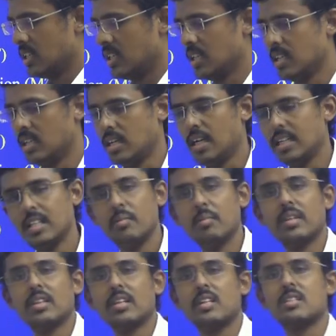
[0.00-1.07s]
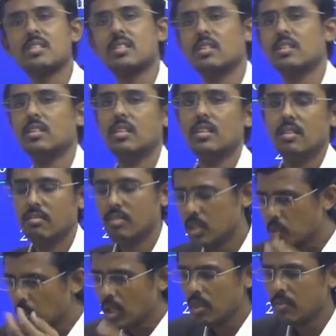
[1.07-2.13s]
other methods,
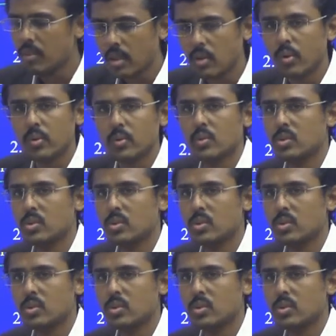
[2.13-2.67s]
visually we are going to